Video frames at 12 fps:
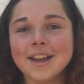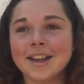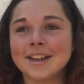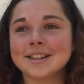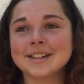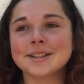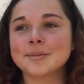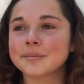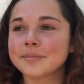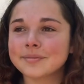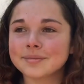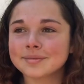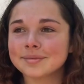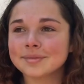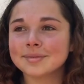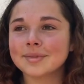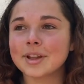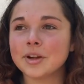It's
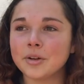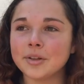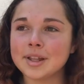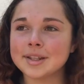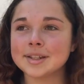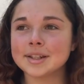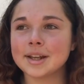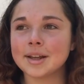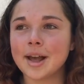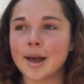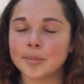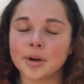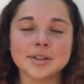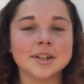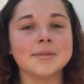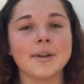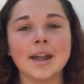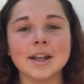all this
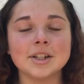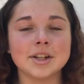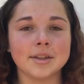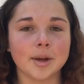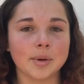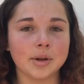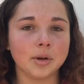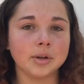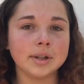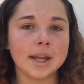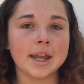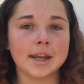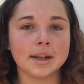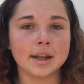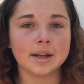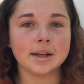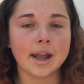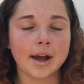positive energy that we all need
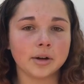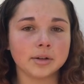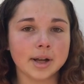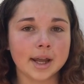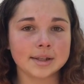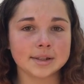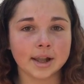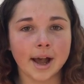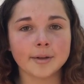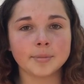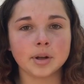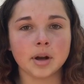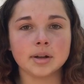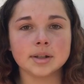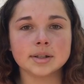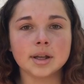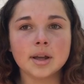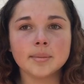in nowadays life,
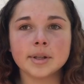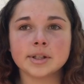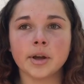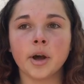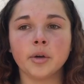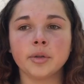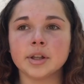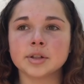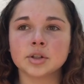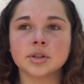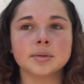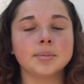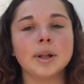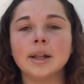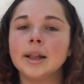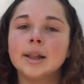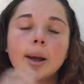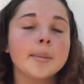because mental health is just
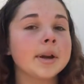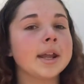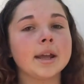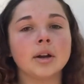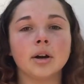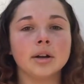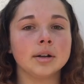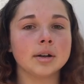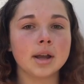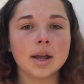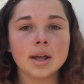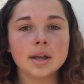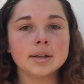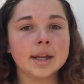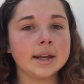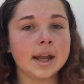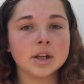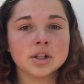plummeting on
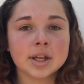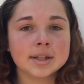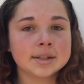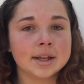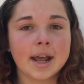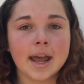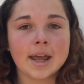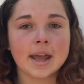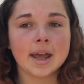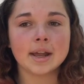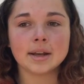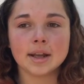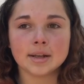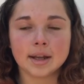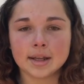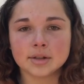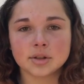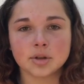teenage kids today, and it
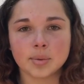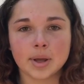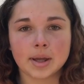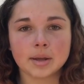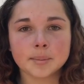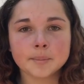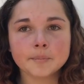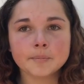needs to be